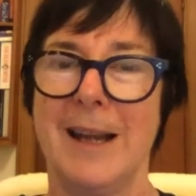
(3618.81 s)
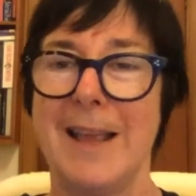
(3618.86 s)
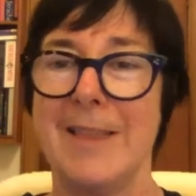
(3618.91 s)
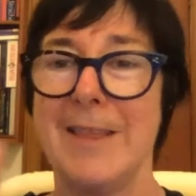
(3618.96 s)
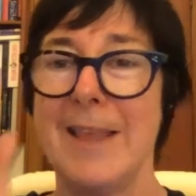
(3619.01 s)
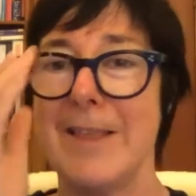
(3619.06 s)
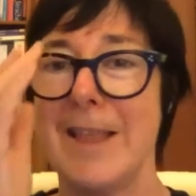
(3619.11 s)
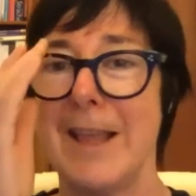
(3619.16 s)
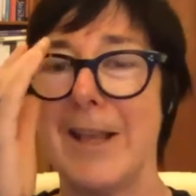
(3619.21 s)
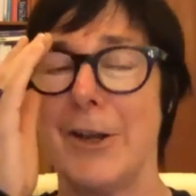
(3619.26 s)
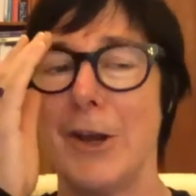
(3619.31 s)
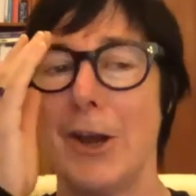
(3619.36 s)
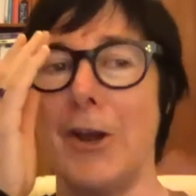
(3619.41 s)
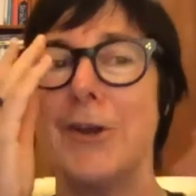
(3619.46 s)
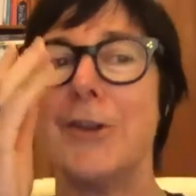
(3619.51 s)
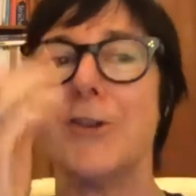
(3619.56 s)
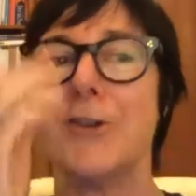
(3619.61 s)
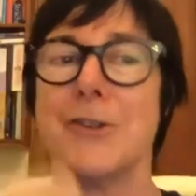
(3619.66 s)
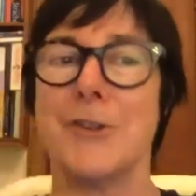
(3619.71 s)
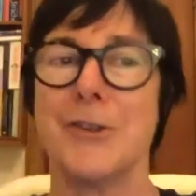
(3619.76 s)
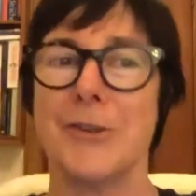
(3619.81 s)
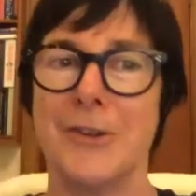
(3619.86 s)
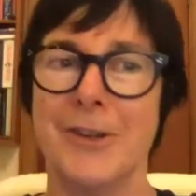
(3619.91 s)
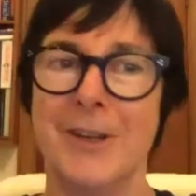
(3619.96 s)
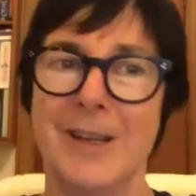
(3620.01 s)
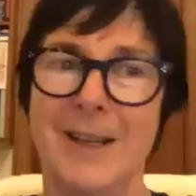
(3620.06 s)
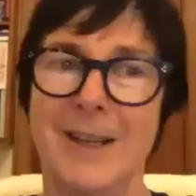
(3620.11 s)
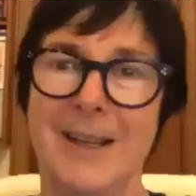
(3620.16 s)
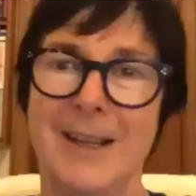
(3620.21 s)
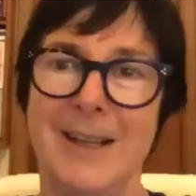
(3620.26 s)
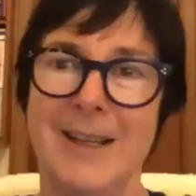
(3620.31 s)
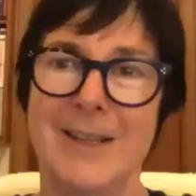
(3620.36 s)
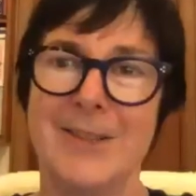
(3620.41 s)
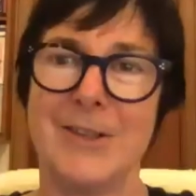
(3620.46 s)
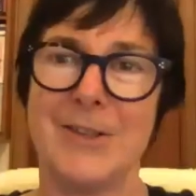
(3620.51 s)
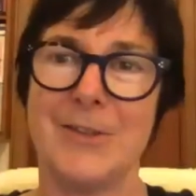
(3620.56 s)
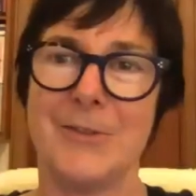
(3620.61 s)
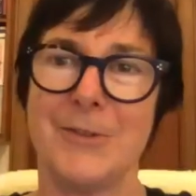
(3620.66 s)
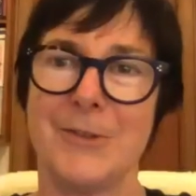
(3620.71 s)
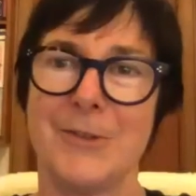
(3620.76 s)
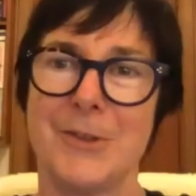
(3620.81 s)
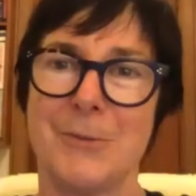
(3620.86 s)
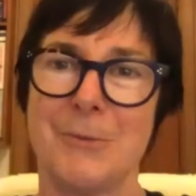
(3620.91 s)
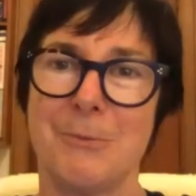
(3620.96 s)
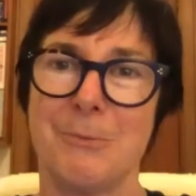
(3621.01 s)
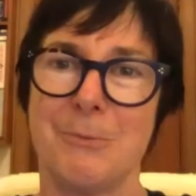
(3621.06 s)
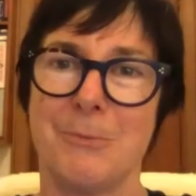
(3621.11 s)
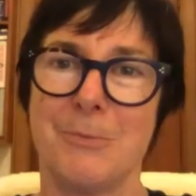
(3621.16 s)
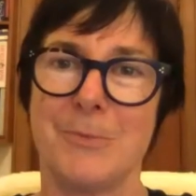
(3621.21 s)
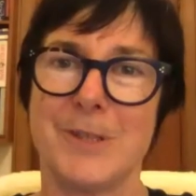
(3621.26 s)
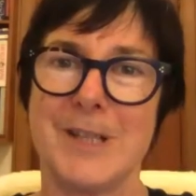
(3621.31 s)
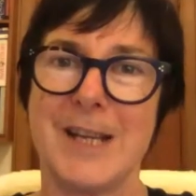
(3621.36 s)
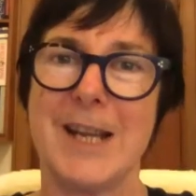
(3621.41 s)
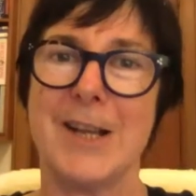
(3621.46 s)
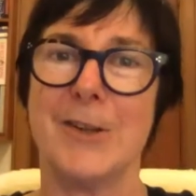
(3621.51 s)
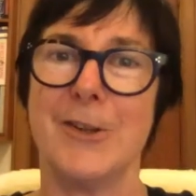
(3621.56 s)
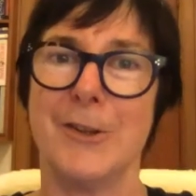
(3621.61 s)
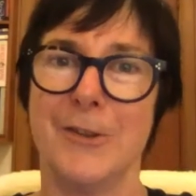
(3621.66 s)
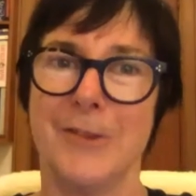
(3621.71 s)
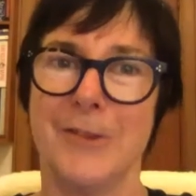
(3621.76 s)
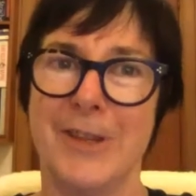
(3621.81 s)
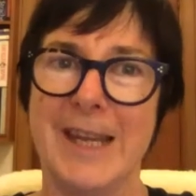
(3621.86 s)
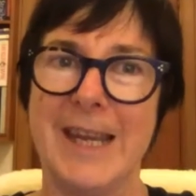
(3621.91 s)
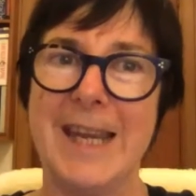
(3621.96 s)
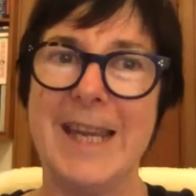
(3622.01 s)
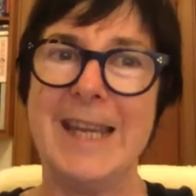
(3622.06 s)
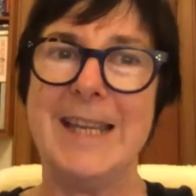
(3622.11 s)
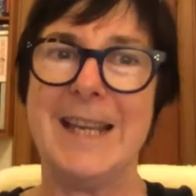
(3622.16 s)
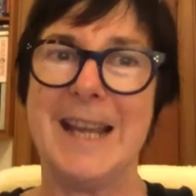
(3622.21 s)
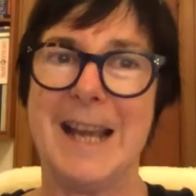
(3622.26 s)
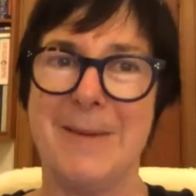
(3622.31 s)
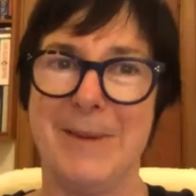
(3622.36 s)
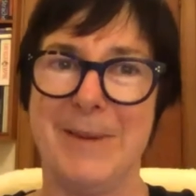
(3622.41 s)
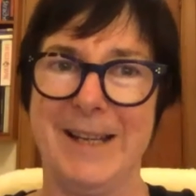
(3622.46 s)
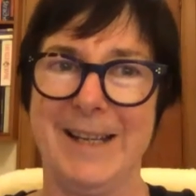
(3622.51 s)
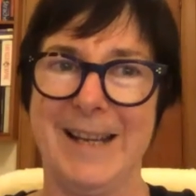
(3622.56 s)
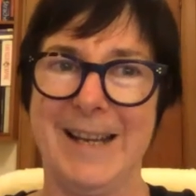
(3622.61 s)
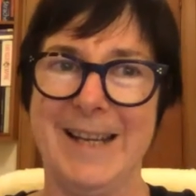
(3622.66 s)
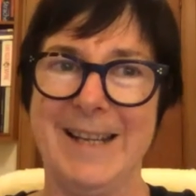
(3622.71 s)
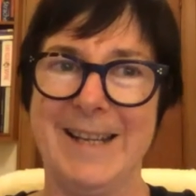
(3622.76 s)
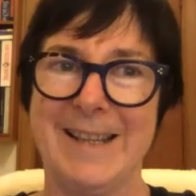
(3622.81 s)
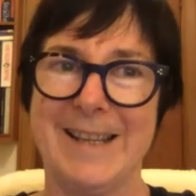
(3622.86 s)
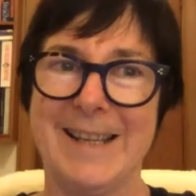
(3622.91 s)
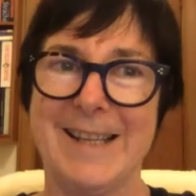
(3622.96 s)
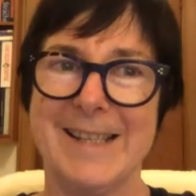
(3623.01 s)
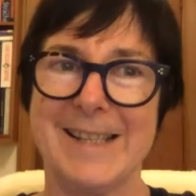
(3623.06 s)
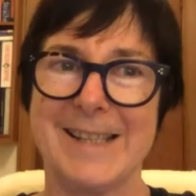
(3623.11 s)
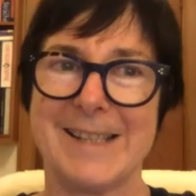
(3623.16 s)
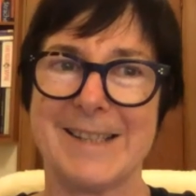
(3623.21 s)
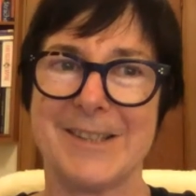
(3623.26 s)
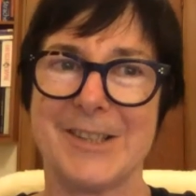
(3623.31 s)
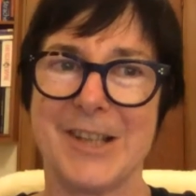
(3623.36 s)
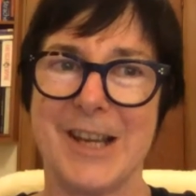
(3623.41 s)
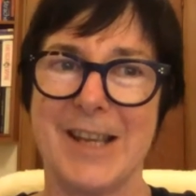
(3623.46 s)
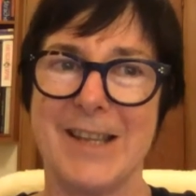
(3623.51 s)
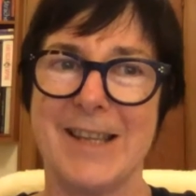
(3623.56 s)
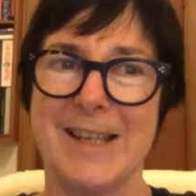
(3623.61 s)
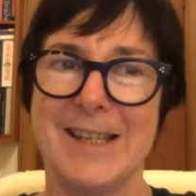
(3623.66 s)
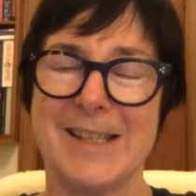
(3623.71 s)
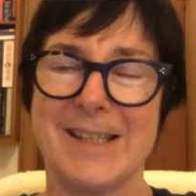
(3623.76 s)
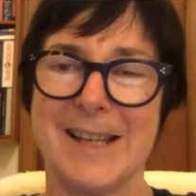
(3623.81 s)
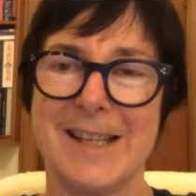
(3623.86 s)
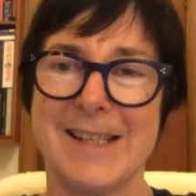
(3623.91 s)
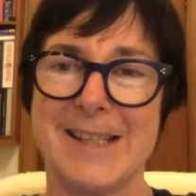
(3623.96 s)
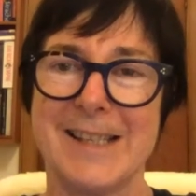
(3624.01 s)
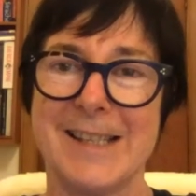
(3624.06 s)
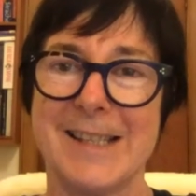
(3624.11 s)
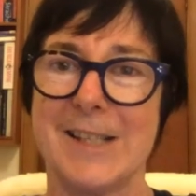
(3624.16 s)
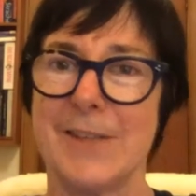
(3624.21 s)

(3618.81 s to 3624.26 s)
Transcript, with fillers: And then they go to to to tell the incoming leader these share these lessons.